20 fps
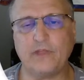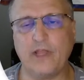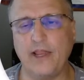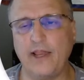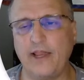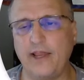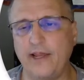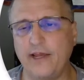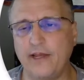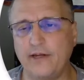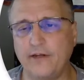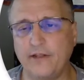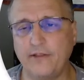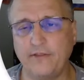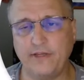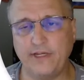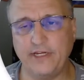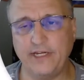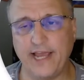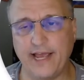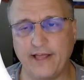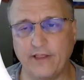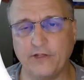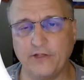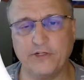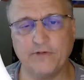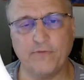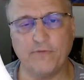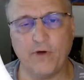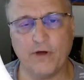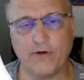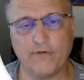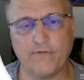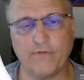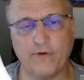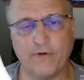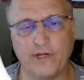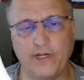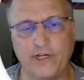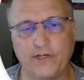And the gallons of water
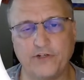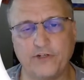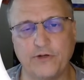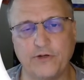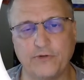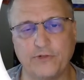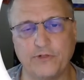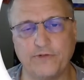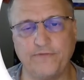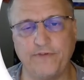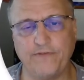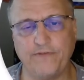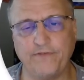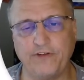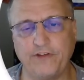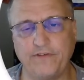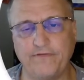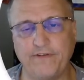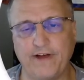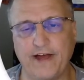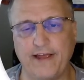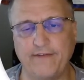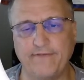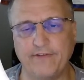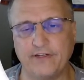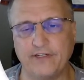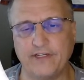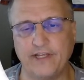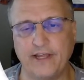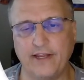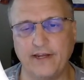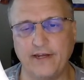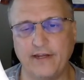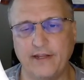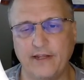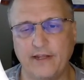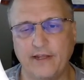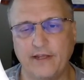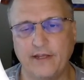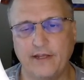for each goes 55 and 10.
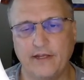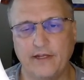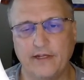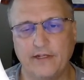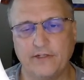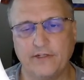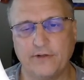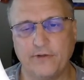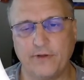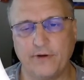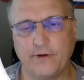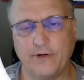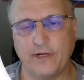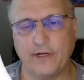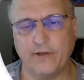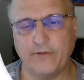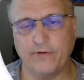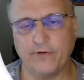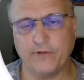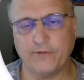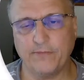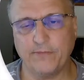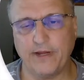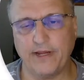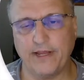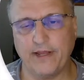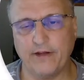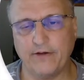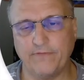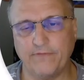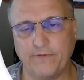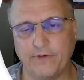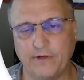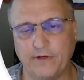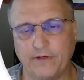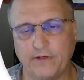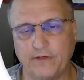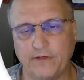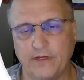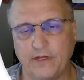So there you go. There's my
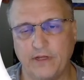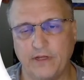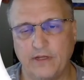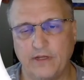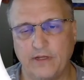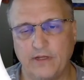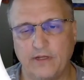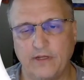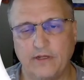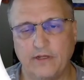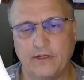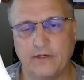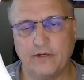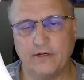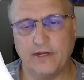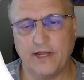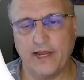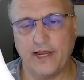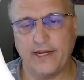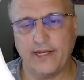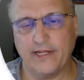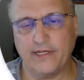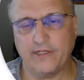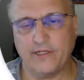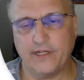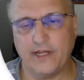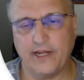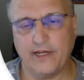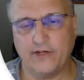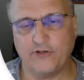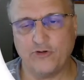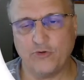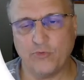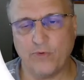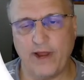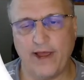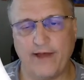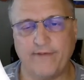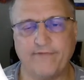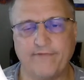elephant, lion, and
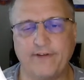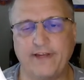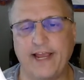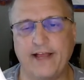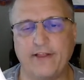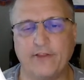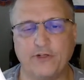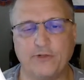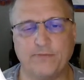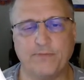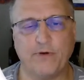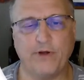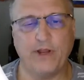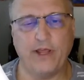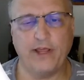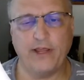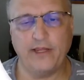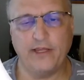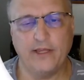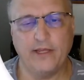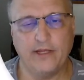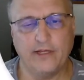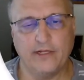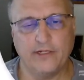giraffe gallons per day.